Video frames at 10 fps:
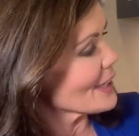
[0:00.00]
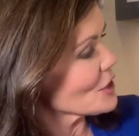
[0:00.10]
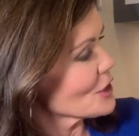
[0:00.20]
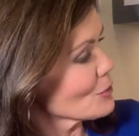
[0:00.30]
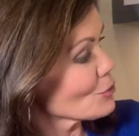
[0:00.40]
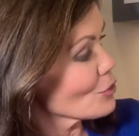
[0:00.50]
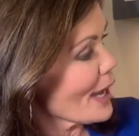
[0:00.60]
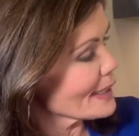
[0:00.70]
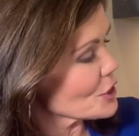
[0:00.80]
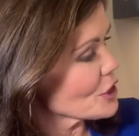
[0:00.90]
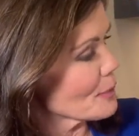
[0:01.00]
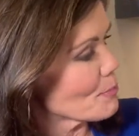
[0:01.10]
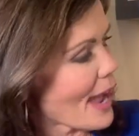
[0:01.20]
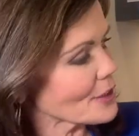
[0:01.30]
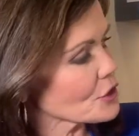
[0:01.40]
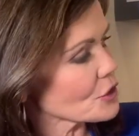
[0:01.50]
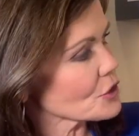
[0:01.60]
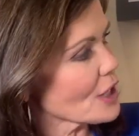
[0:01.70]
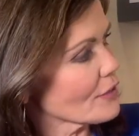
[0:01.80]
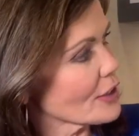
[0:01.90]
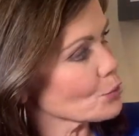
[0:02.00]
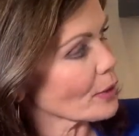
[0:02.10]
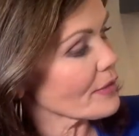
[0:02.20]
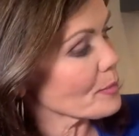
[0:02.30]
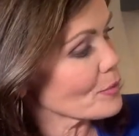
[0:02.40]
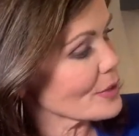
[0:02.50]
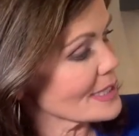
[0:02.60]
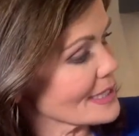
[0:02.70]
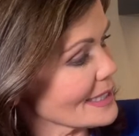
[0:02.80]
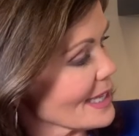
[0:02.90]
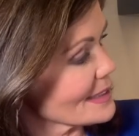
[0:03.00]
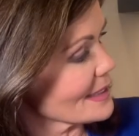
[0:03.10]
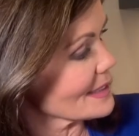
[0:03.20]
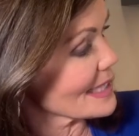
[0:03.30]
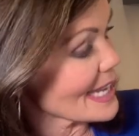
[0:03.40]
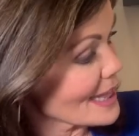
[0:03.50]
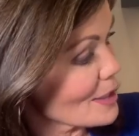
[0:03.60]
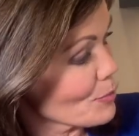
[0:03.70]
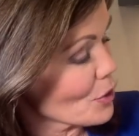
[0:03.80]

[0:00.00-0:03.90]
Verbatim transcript: As she read it, she imagined herself as one of the princesses in the